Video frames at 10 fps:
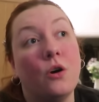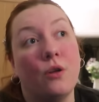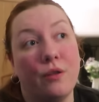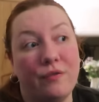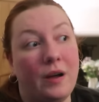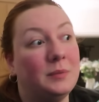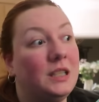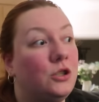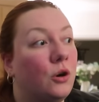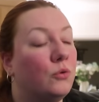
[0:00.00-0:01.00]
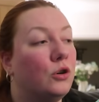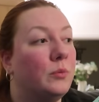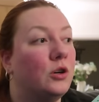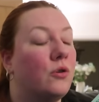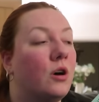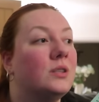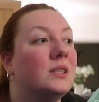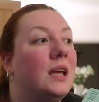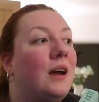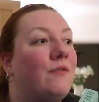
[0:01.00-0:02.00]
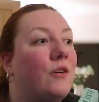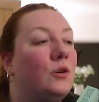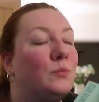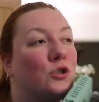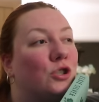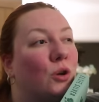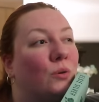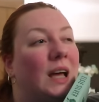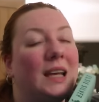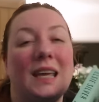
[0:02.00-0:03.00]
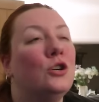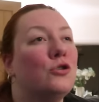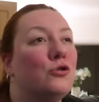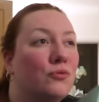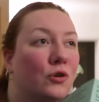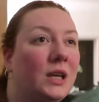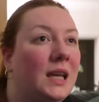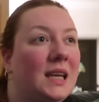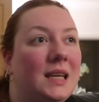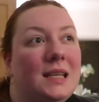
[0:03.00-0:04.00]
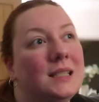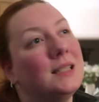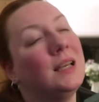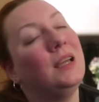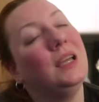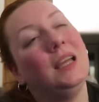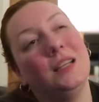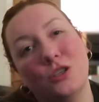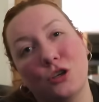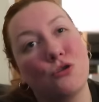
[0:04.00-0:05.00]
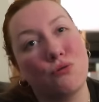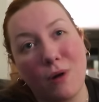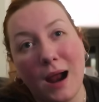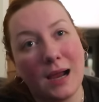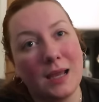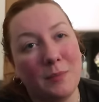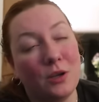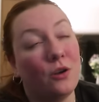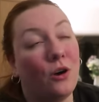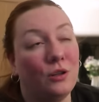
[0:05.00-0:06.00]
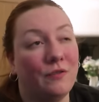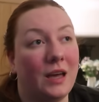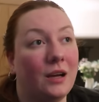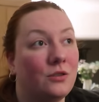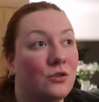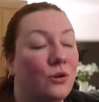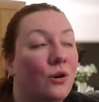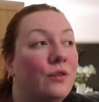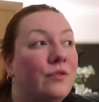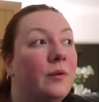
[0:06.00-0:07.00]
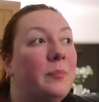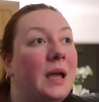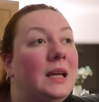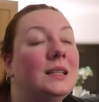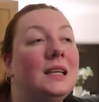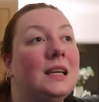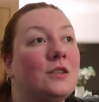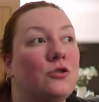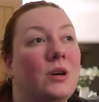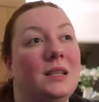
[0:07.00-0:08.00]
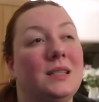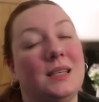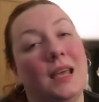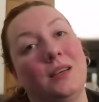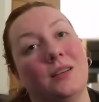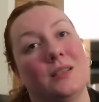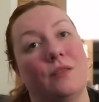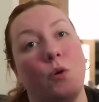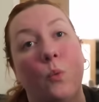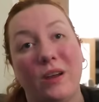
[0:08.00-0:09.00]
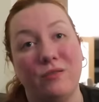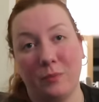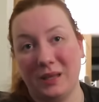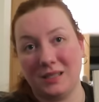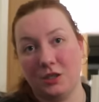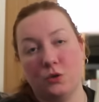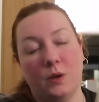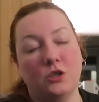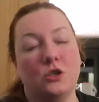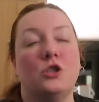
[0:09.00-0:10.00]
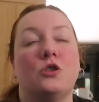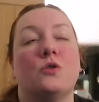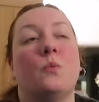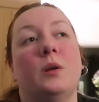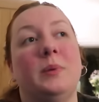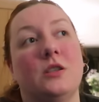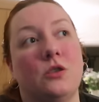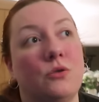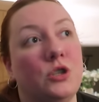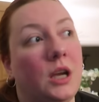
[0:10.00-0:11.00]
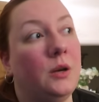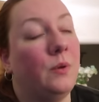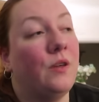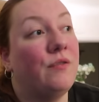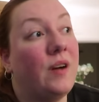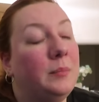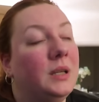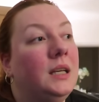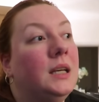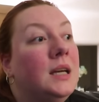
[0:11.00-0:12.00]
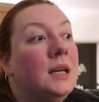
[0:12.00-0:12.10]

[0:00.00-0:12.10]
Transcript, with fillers: other family don't come across. They are very much so like druggies, into crime and all of that stuff. Bailey has tried to take herself away from that situation. She doesn't want to be associated with her family